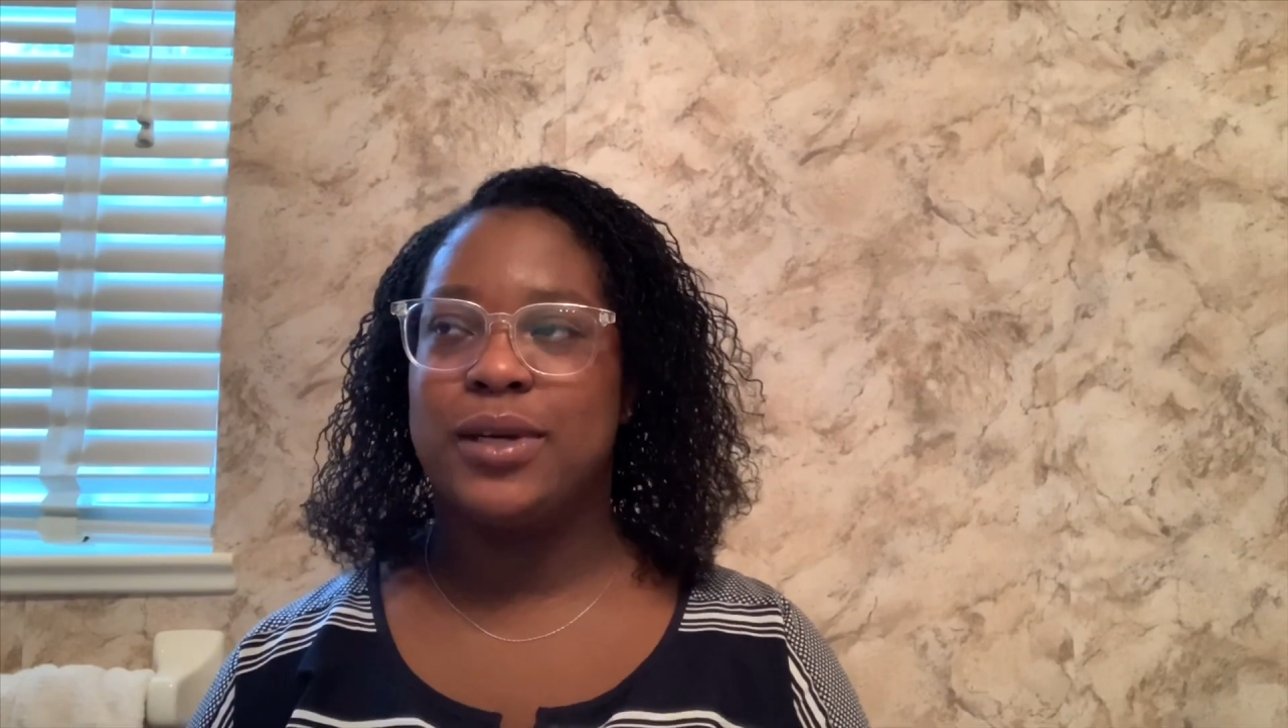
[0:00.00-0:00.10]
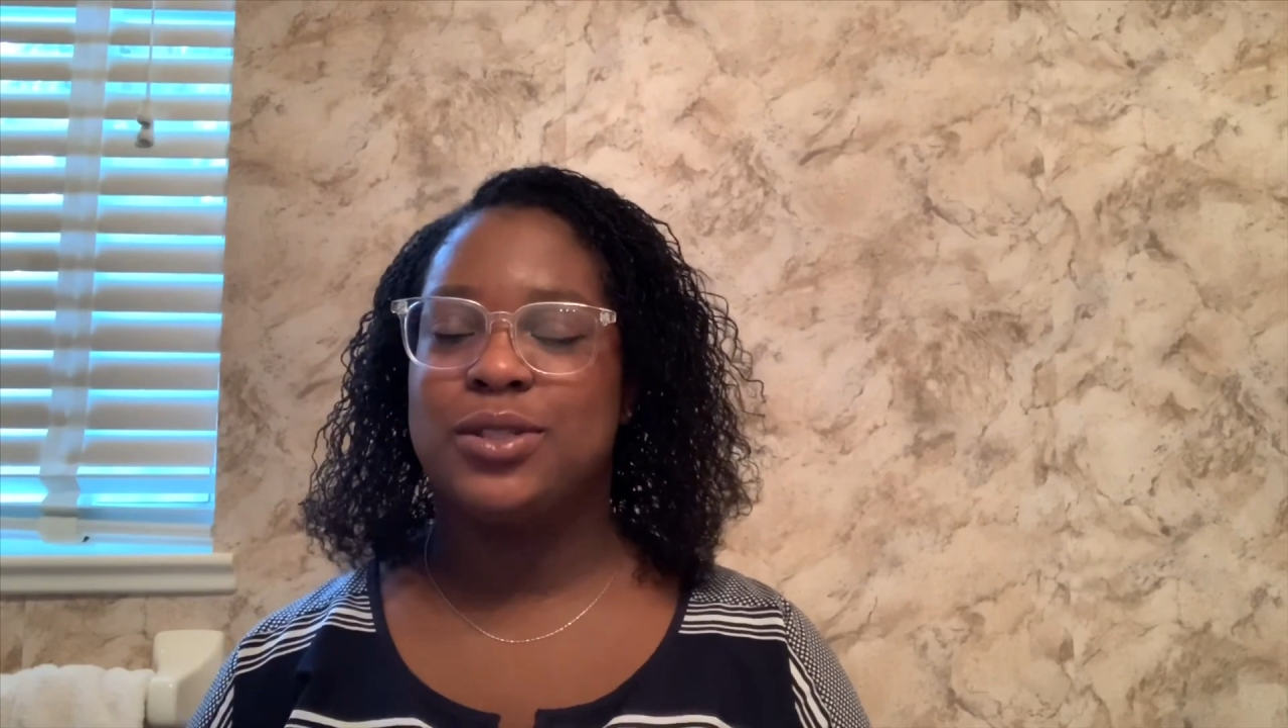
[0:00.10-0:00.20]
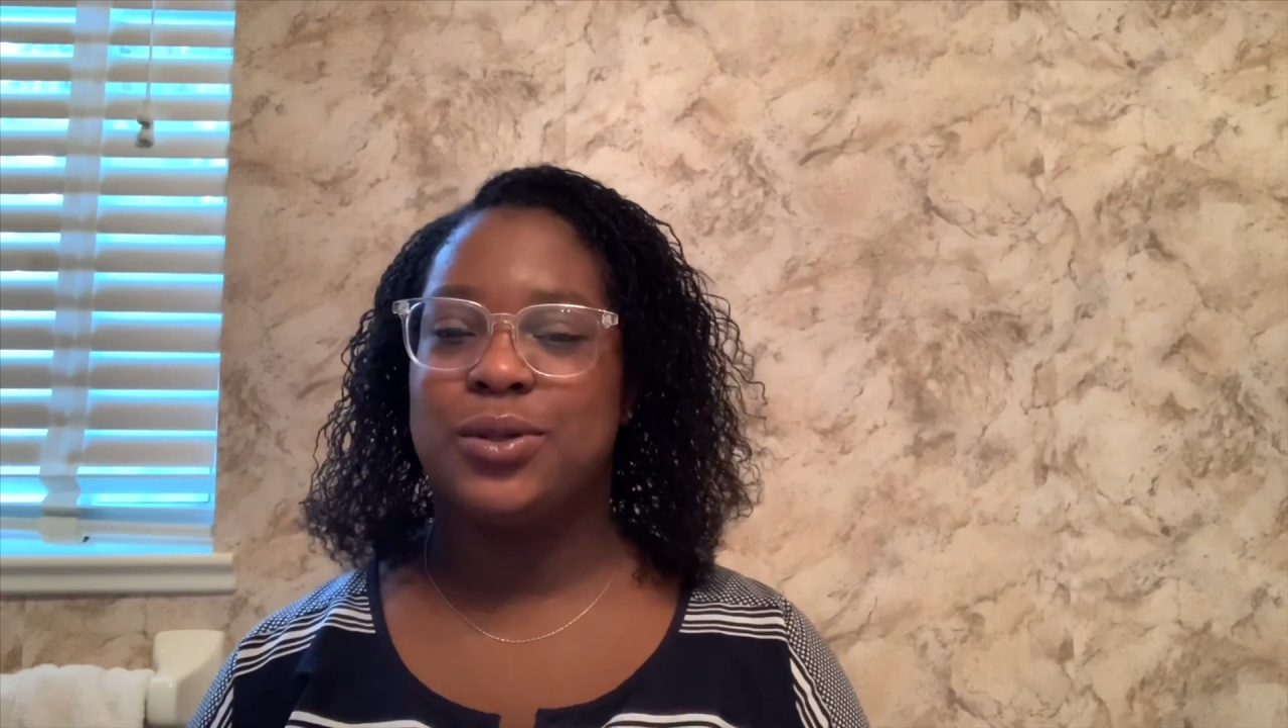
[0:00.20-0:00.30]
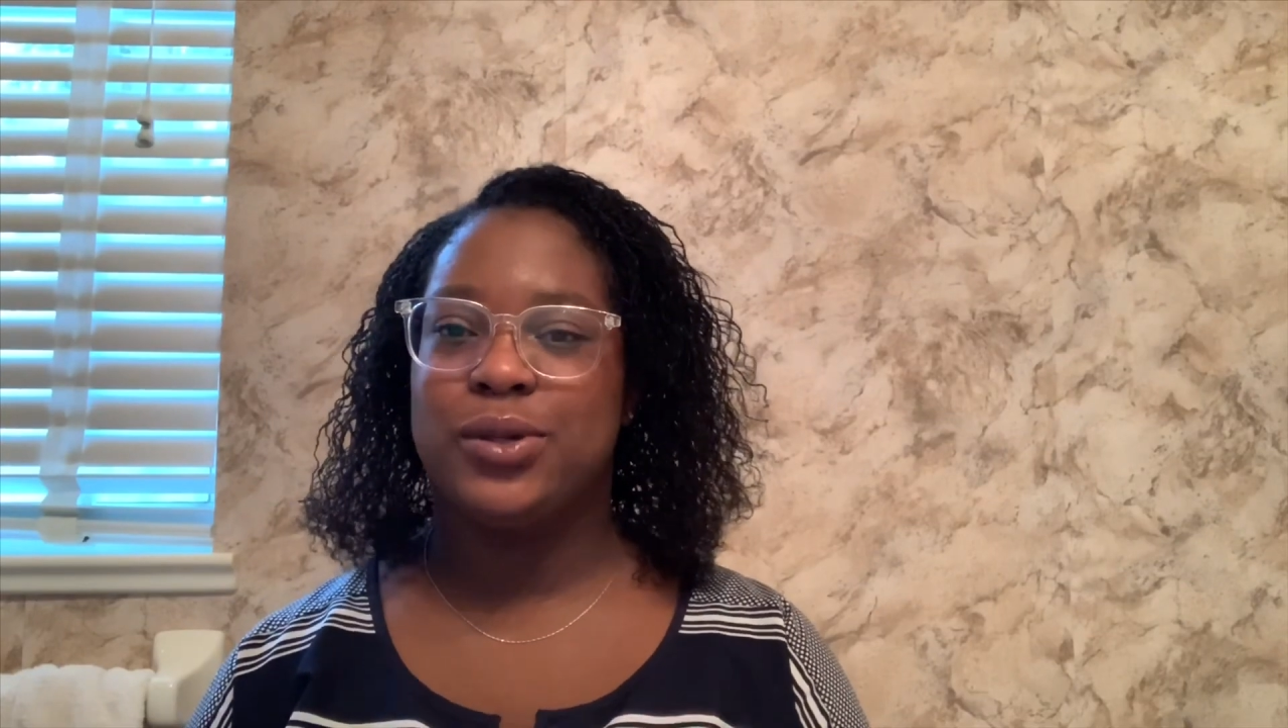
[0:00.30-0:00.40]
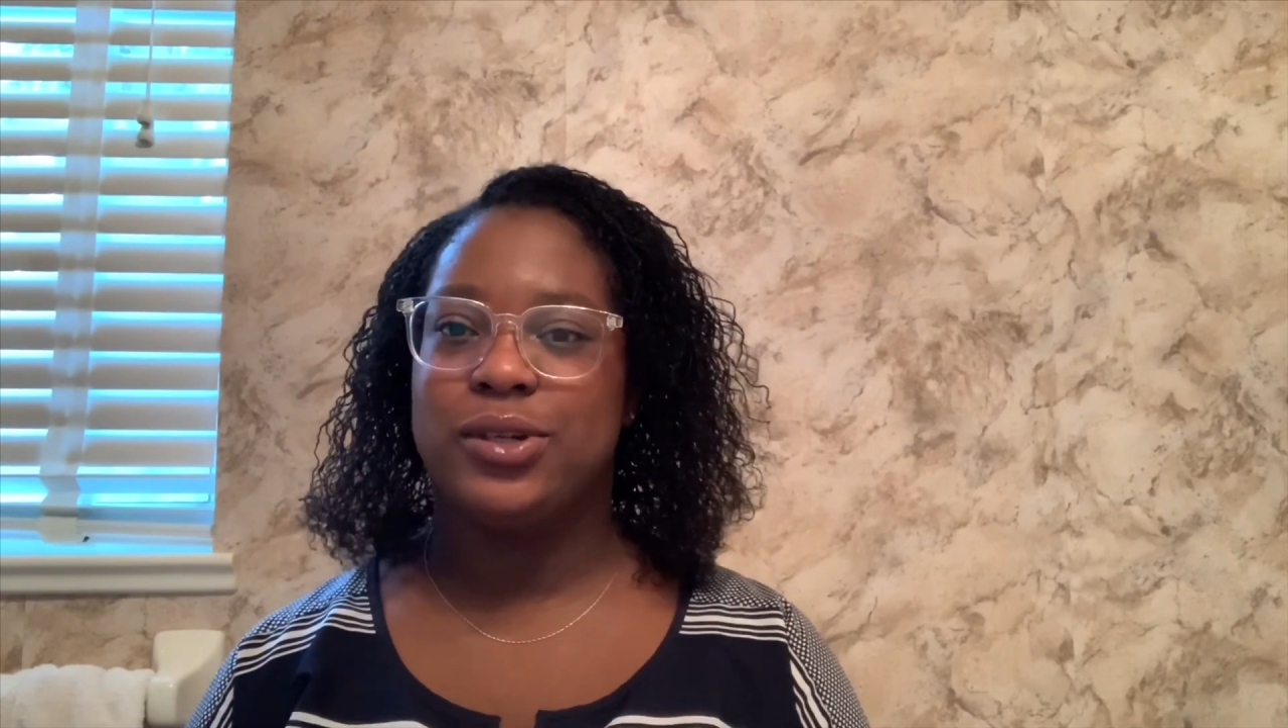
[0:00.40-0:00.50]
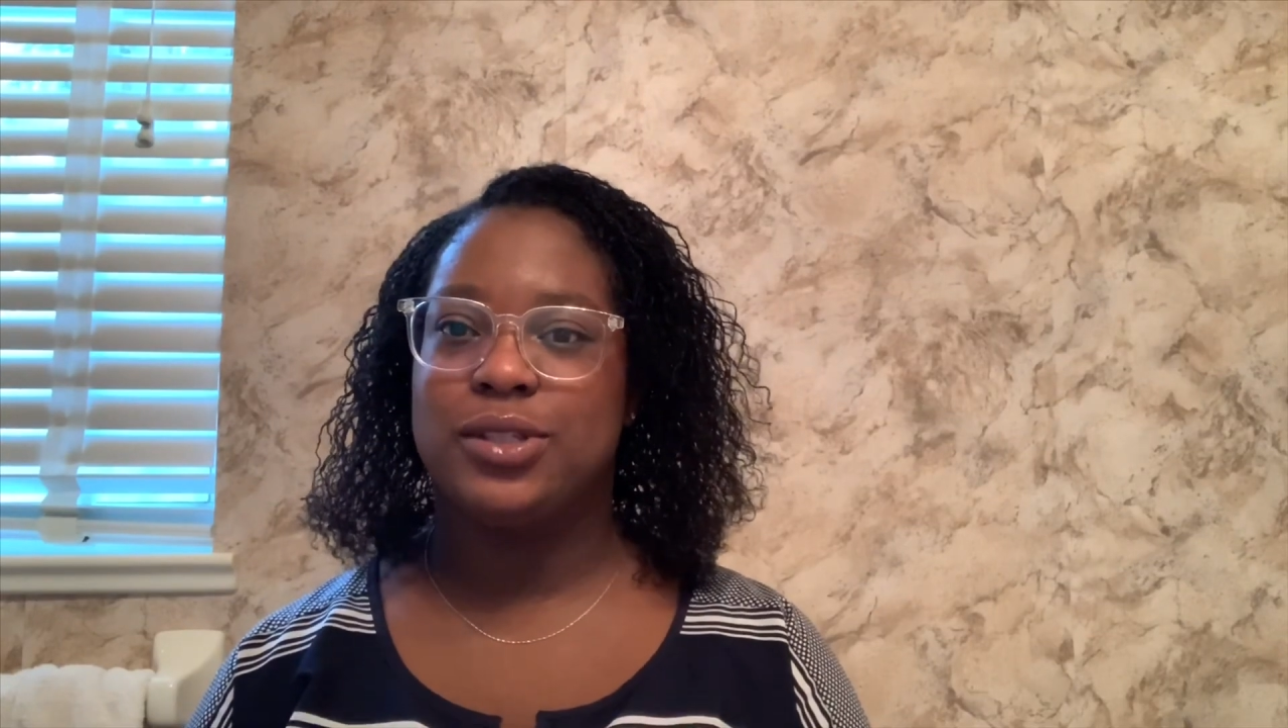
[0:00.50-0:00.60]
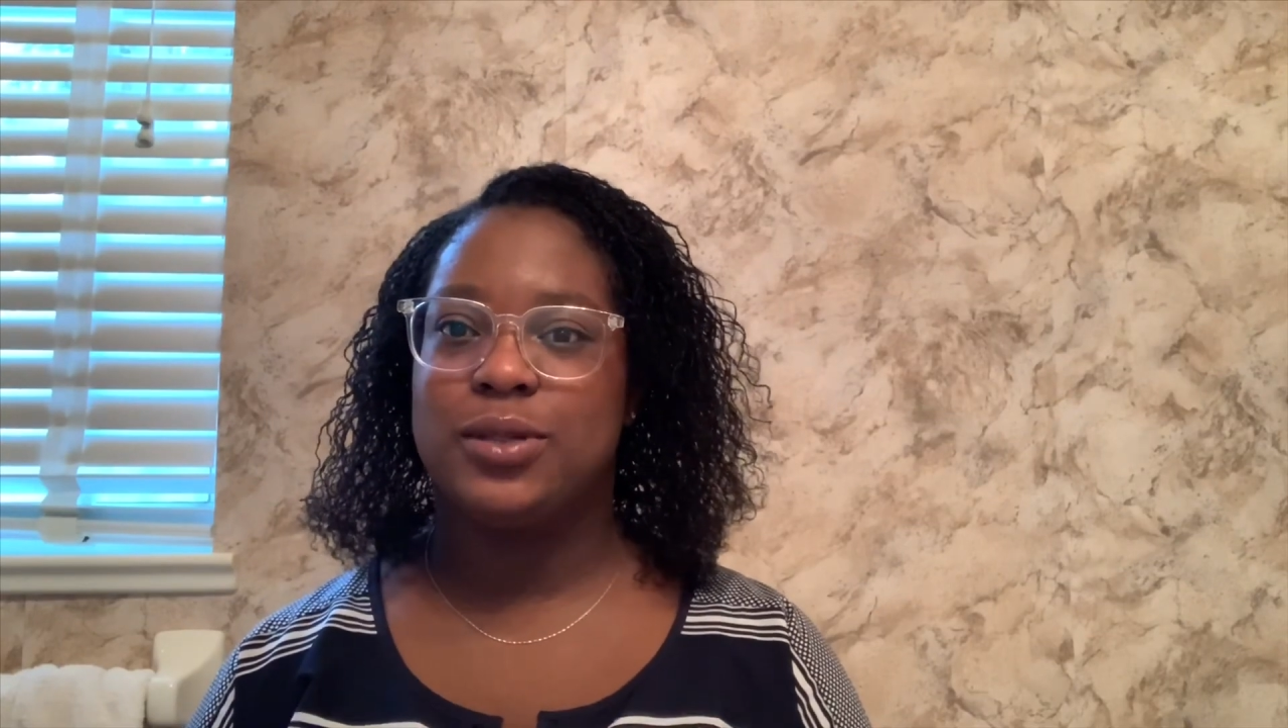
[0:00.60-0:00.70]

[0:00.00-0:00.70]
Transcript: shoulders